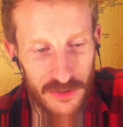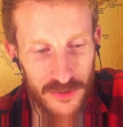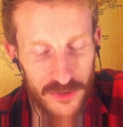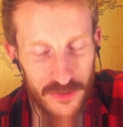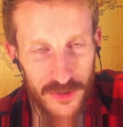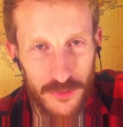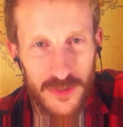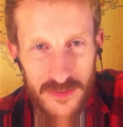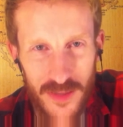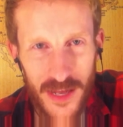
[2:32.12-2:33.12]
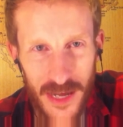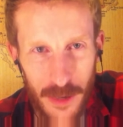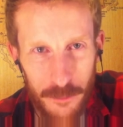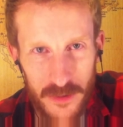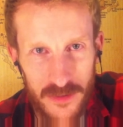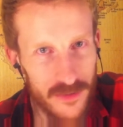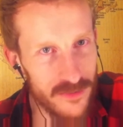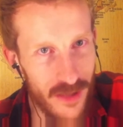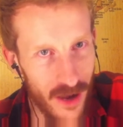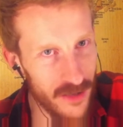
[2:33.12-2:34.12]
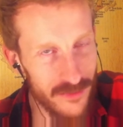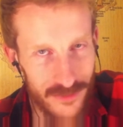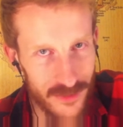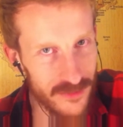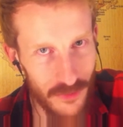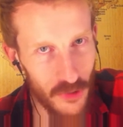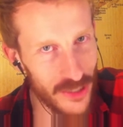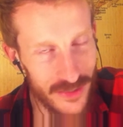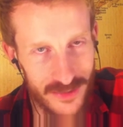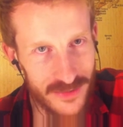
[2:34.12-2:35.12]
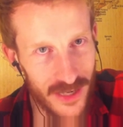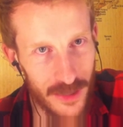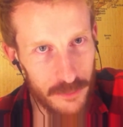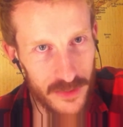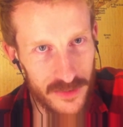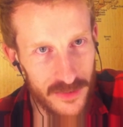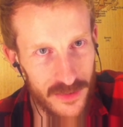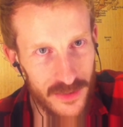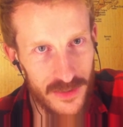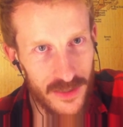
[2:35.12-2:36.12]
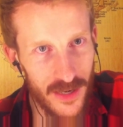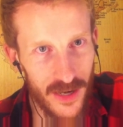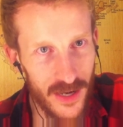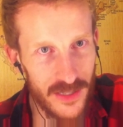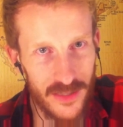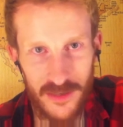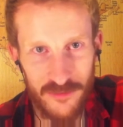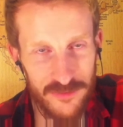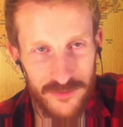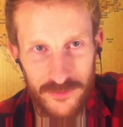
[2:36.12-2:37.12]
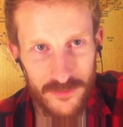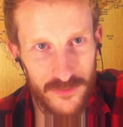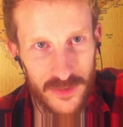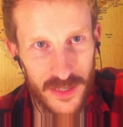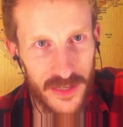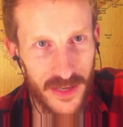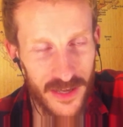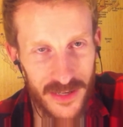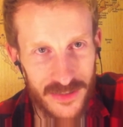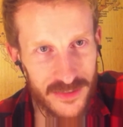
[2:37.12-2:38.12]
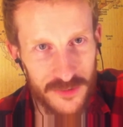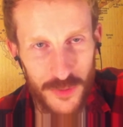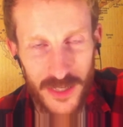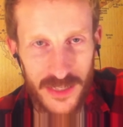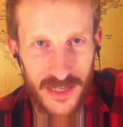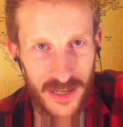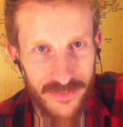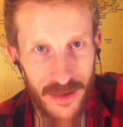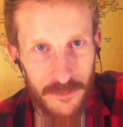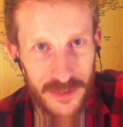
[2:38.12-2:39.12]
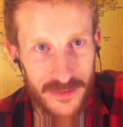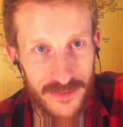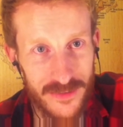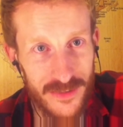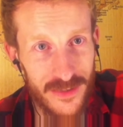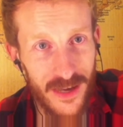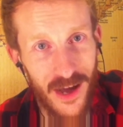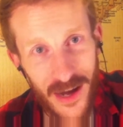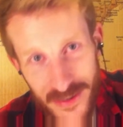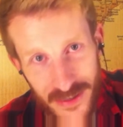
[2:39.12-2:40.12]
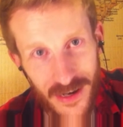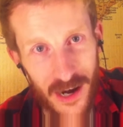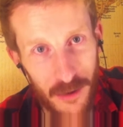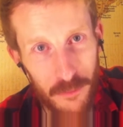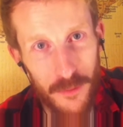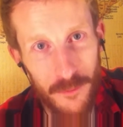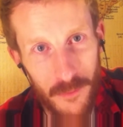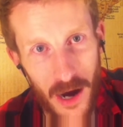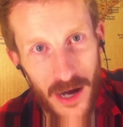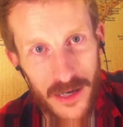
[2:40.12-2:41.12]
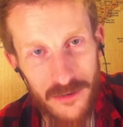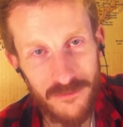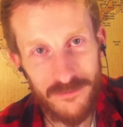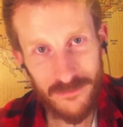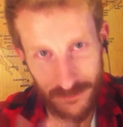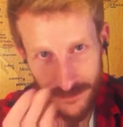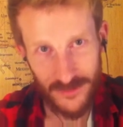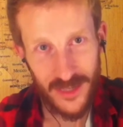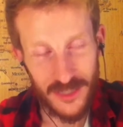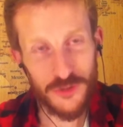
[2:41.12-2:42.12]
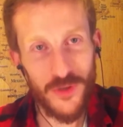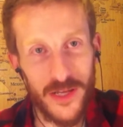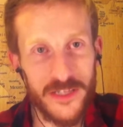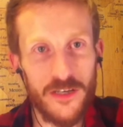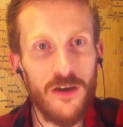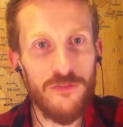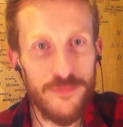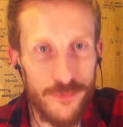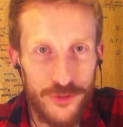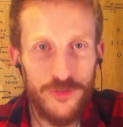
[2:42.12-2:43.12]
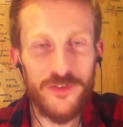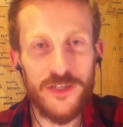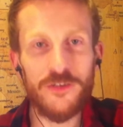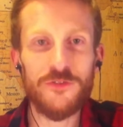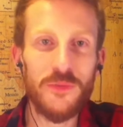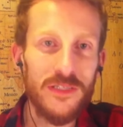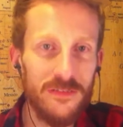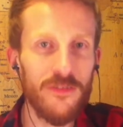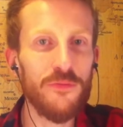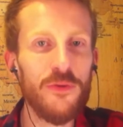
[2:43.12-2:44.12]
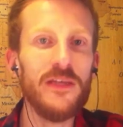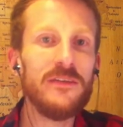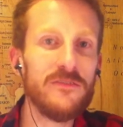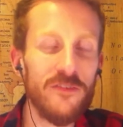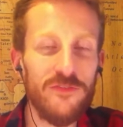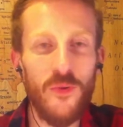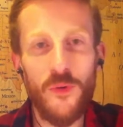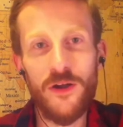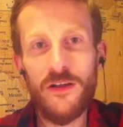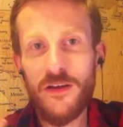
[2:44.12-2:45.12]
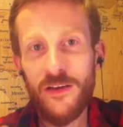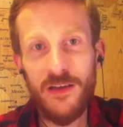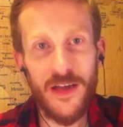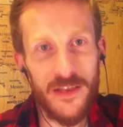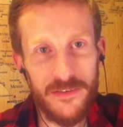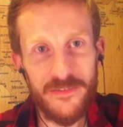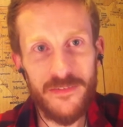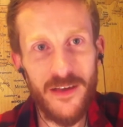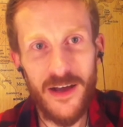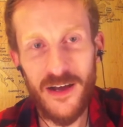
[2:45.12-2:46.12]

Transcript: And the reason that happened is not because I wanted it to happen. I love getting ahead, because when I get ahead, that means I can up my schedule. I can go from 2 videos a week to 3 to 4, and